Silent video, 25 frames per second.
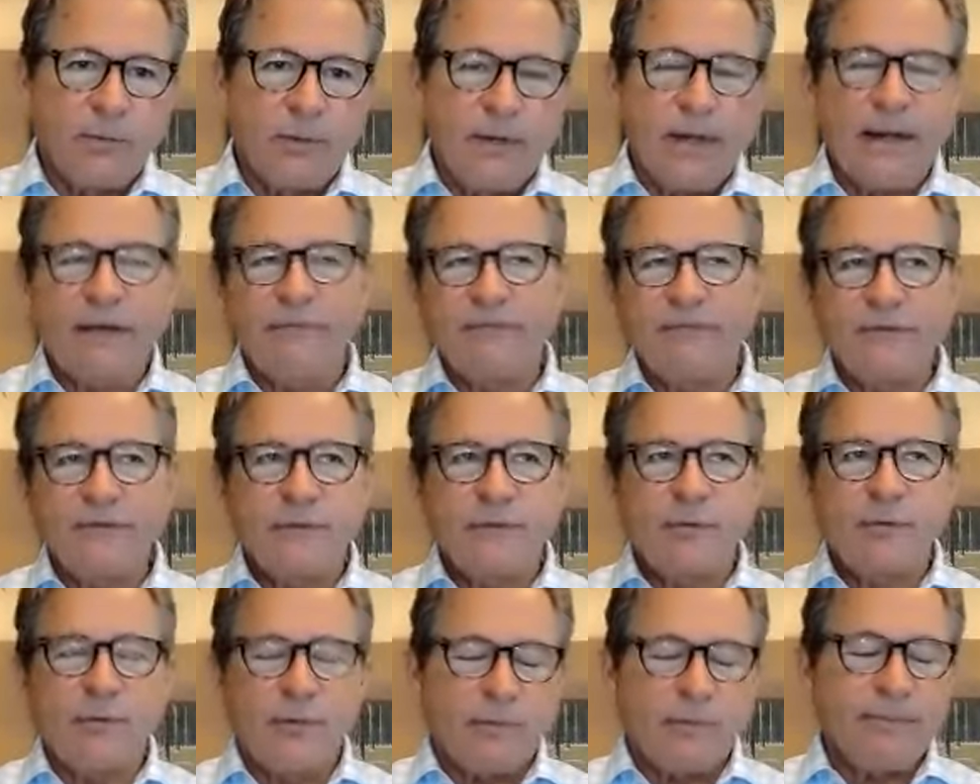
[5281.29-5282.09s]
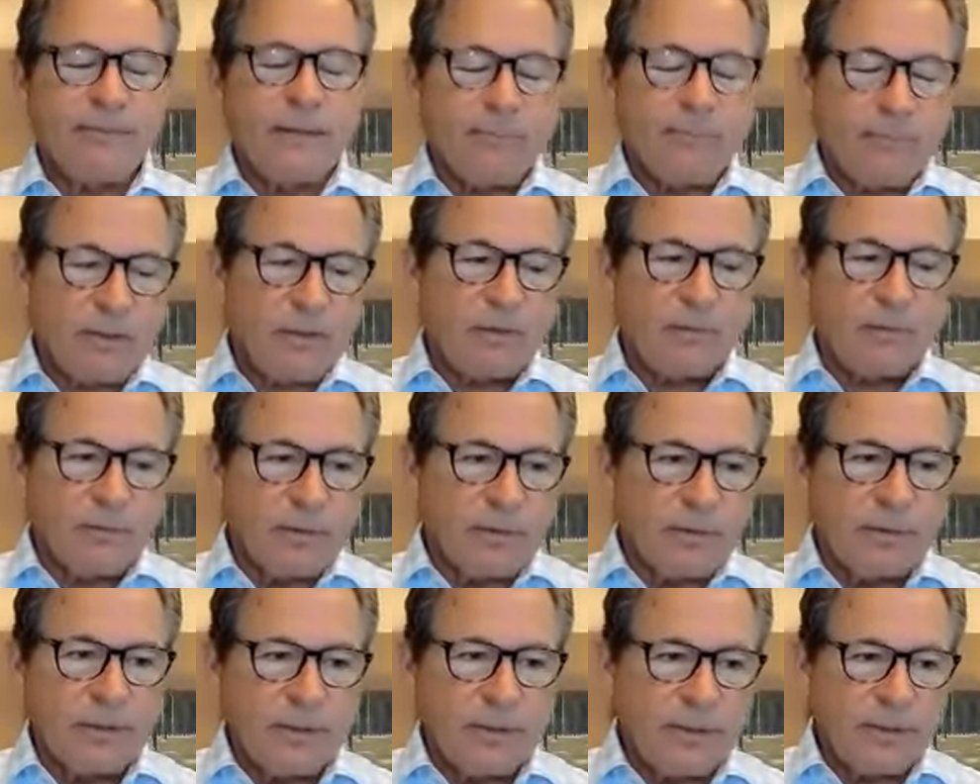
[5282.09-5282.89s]
What average ordinary people aren't
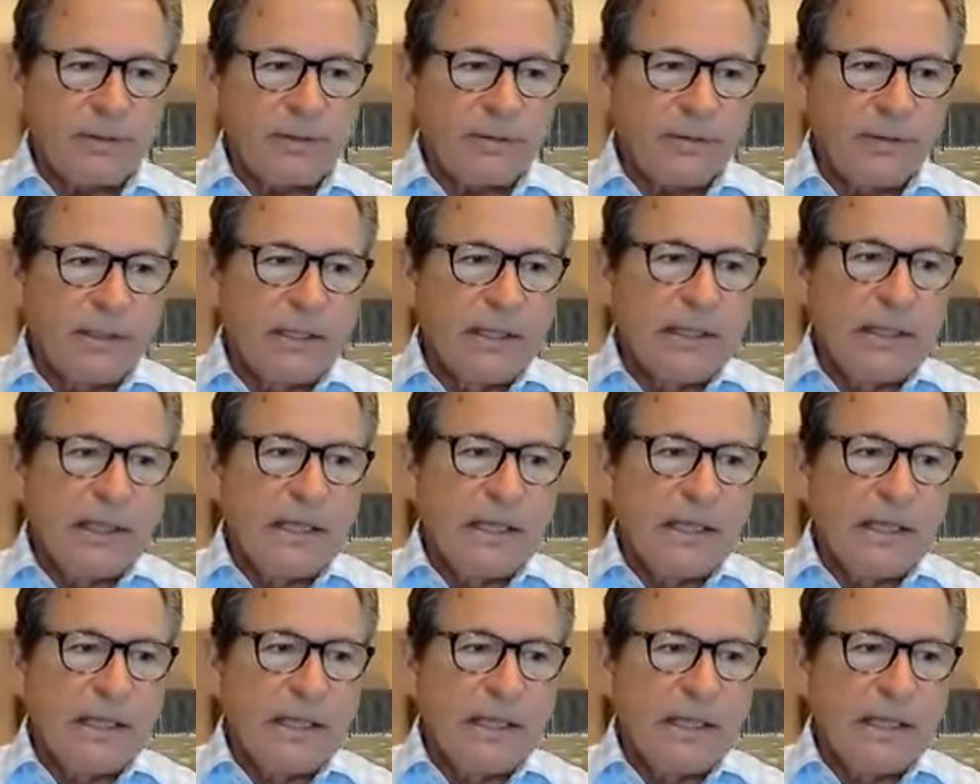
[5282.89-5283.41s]
willing to do.